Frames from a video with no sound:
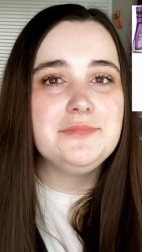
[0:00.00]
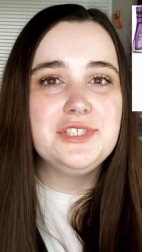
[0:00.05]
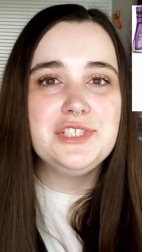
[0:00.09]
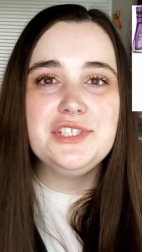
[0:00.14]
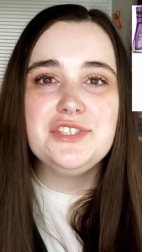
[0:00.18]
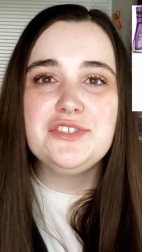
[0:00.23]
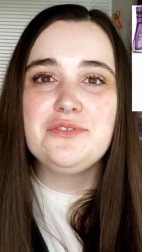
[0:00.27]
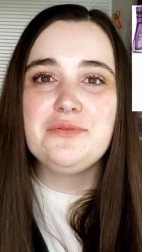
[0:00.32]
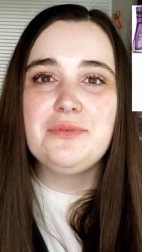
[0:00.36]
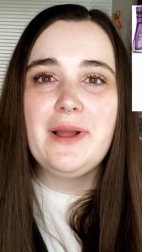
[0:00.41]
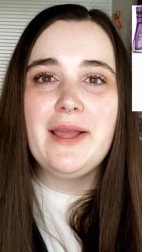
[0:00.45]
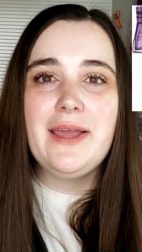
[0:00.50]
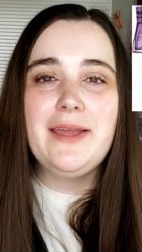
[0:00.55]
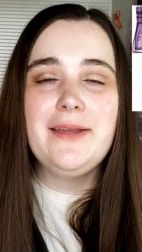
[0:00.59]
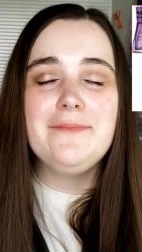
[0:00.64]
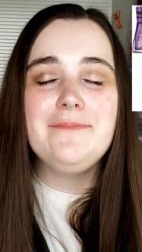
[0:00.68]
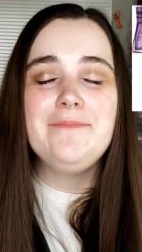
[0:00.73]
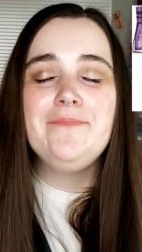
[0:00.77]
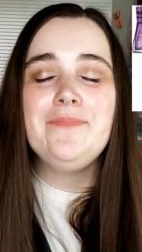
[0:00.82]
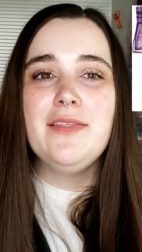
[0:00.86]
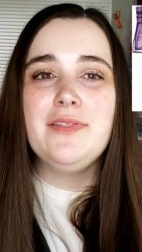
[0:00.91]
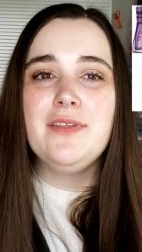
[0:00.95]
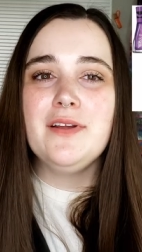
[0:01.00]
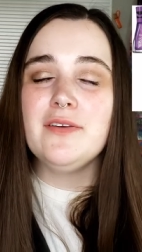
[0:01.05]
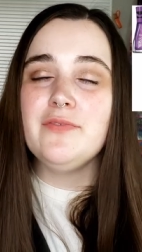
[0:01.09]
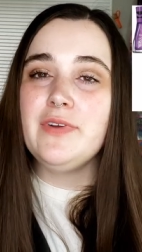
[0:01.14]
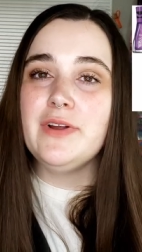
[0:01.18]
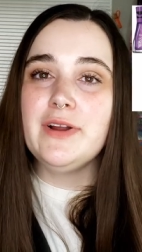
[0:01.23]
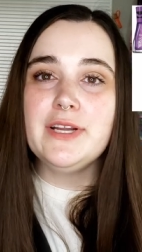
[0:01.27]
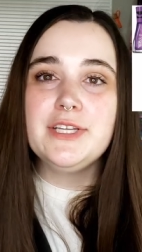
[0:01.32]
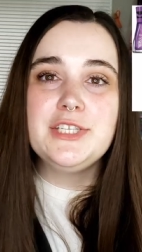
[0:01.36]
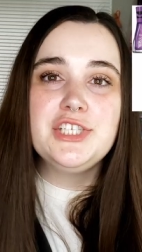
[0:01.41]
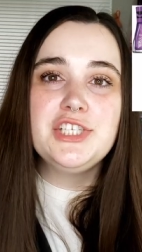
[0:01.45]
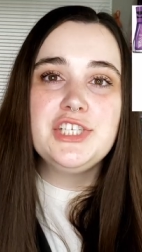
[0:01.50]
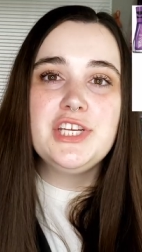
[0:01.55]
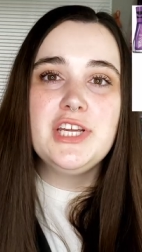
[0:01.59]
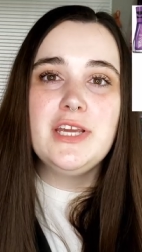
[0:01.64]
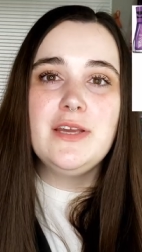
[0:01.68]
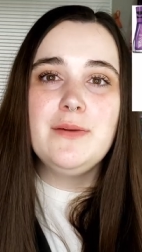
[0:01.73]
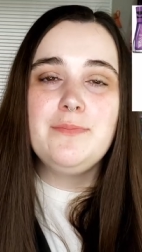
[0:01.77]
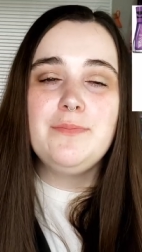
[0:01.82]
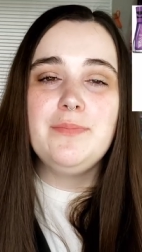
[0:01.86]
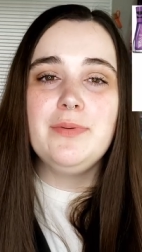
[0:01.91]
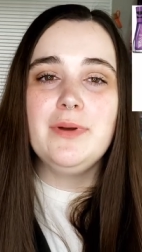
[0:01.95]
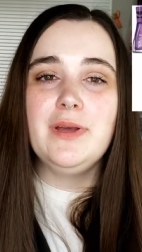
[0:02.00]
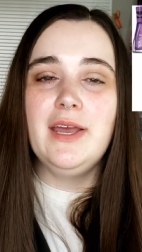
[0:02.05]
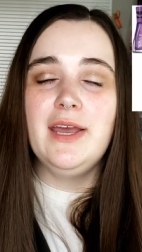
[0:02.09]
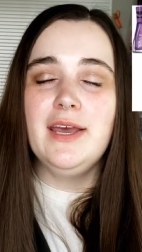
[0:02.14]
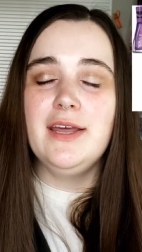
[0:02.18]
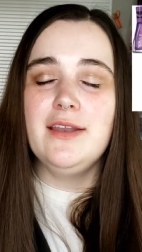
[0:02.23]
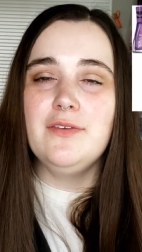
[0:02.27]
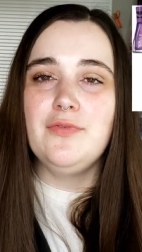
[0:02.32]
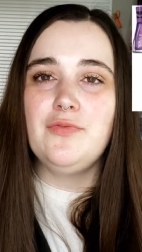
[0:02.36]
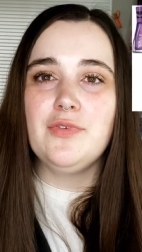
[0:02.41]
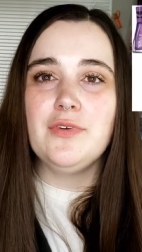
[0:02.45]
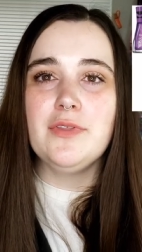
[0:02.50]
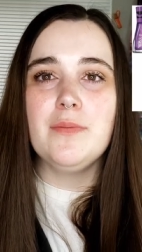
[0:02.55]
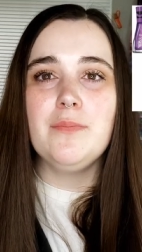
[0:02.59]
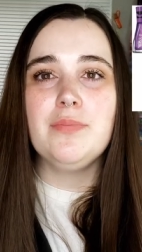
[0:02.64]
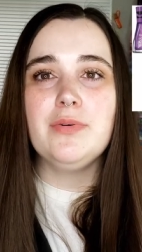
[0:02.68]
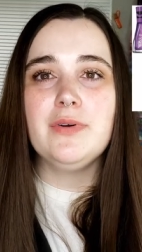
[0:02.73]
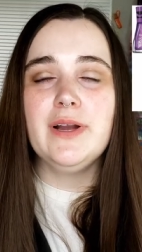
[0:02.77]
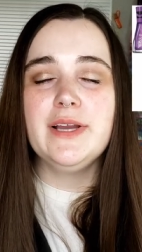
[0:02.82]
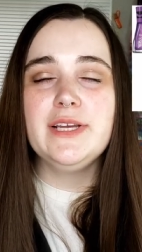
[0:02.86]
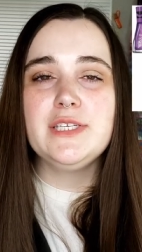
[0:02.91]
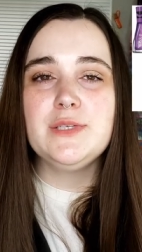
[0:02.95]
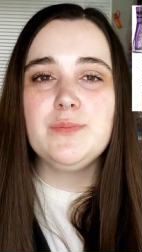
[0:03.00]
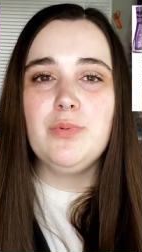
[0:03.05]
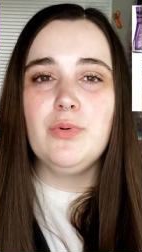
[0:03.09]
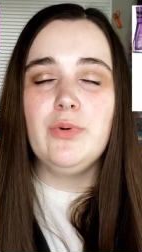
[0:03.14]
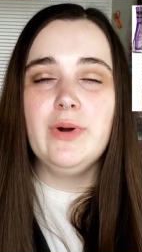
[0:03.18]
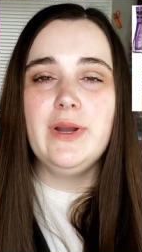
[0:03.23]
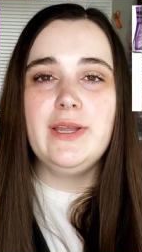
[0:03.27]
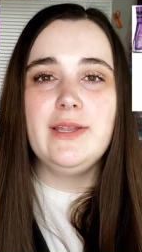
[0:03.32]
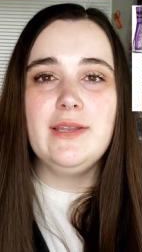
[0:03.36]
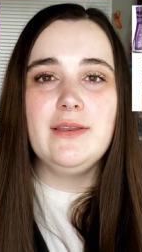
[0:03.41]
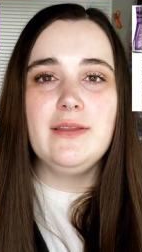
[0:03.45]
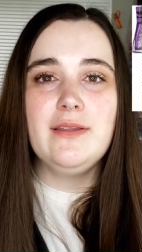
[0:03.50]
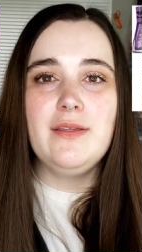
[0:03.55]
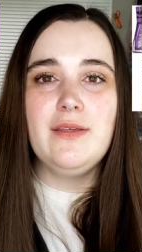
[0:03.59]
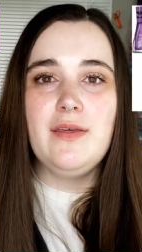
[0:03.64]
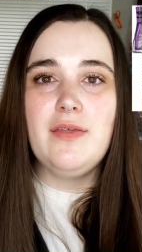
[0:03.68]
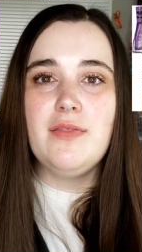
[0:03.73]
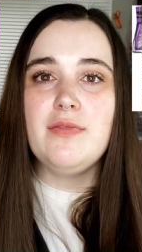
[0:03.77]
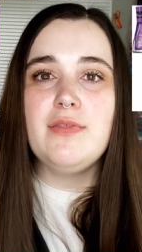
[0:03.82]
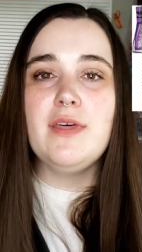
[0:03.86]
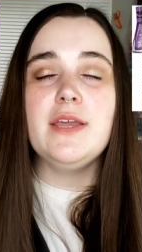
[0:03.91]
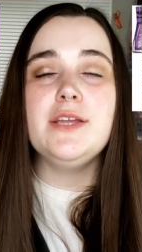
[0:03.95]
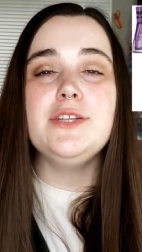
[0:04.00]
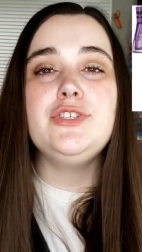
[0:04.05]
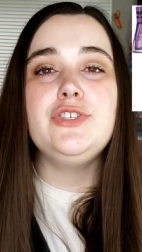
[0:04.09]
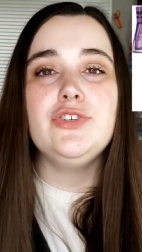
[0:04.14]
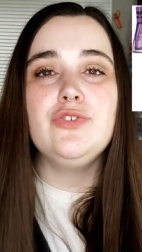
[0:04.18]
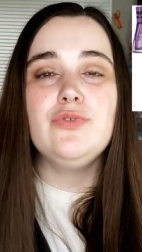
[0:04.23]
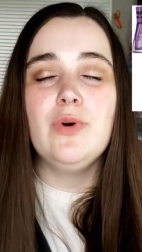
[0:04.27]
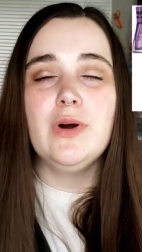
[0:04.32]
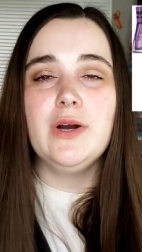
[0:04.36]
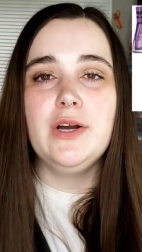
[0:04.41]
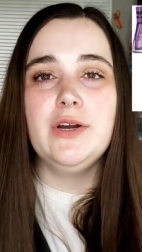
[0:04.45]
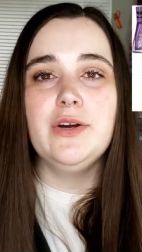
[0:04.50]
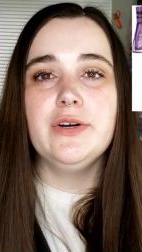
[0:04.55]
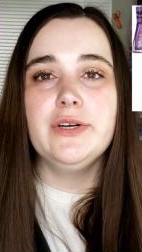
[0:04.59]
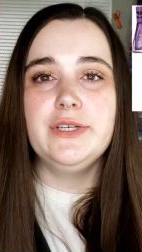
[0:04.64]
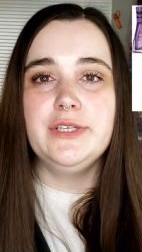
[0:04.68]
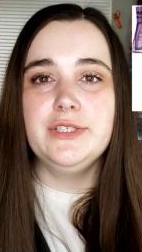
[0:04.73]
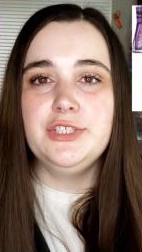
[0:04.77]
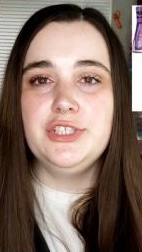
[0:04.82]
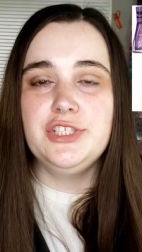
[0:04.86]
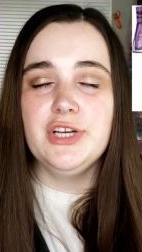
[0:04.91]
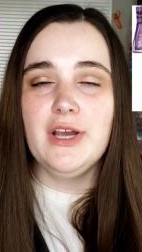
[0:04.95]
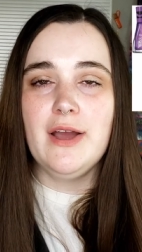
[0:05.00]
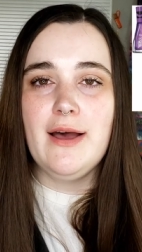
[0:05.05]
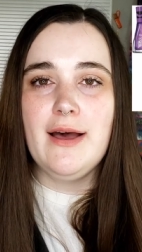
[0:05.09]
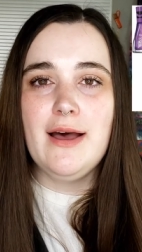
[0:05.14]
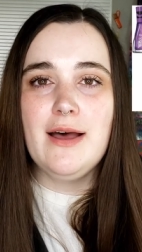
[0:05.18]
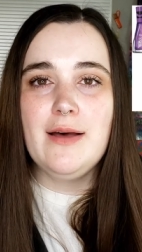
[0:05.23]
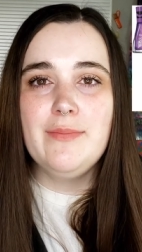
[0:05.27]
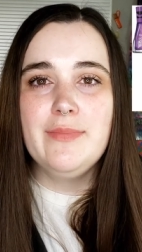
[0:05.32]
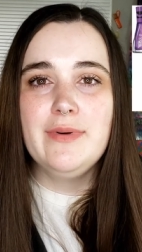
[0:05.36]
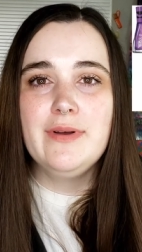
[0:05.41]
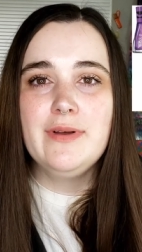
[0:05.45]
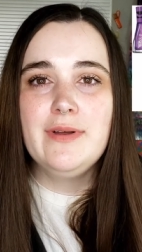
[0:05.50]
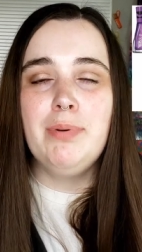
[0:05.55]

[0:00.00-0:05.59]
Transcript: She's great. They're very cheap, and for the price point, they do a good job.